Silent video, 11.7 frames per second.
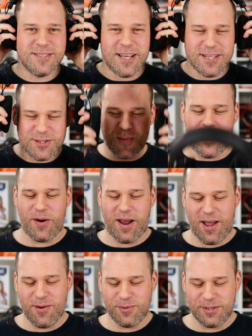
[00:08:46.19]
That's where
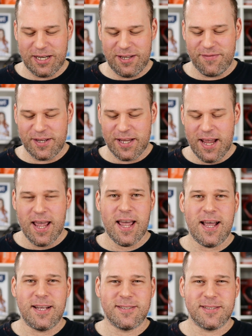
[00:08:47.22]
I would leave it,
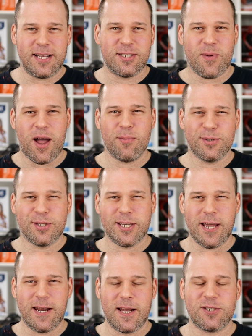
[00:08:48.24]
and that's why I would
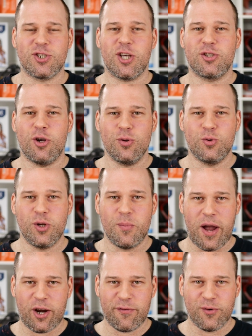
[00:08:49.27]
say let's just go to the
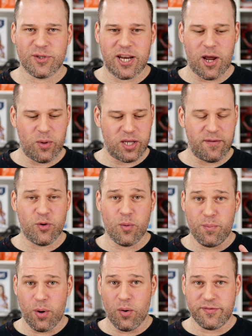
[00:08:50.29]
microphones, and I will give you
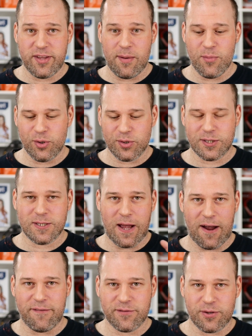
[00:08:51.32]
both demos
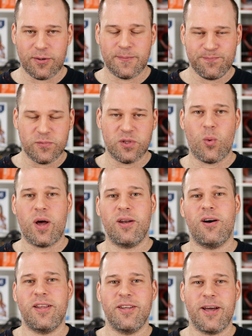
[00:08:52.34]
after, one
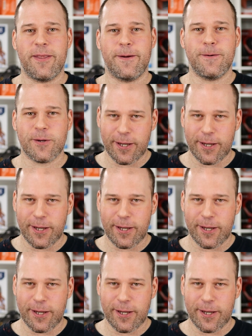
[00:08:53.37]
or the other.